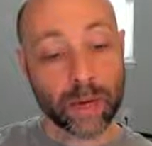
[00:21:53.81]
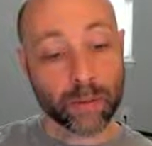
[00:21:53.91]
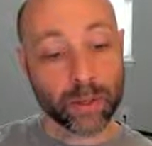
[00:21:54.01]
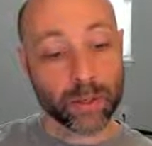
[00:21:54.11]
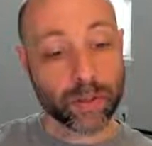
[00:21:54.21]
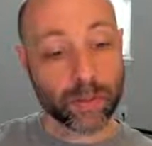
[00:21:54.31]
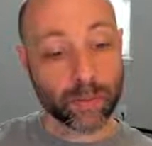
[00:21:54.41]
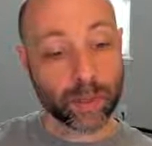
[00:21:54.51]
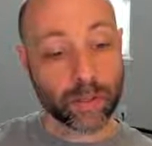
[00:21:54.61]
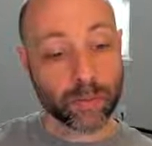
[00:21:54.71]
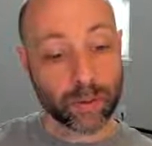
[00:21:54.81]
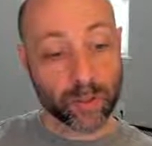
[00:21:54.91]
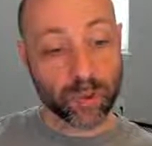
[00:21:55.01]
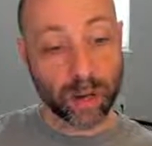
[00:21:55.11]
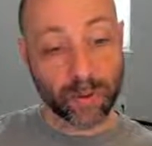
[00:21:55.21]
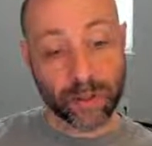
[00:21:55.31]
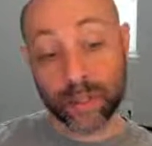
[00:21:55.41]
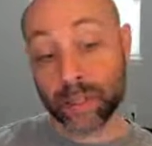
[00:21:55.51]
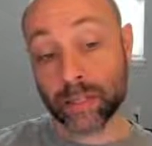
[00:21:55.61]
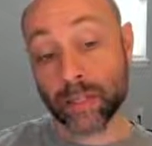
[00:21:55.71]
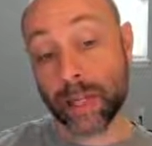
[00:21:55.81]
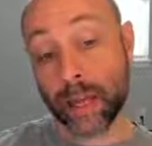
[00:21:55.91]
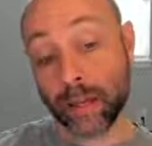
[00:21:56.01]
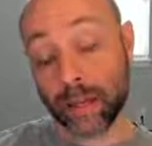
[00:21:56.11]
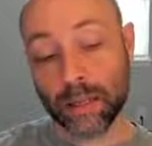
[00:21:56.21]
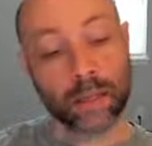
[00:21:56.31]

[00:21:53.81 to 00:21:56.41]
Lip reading: I want to do is I want to get rid of this property that I just added.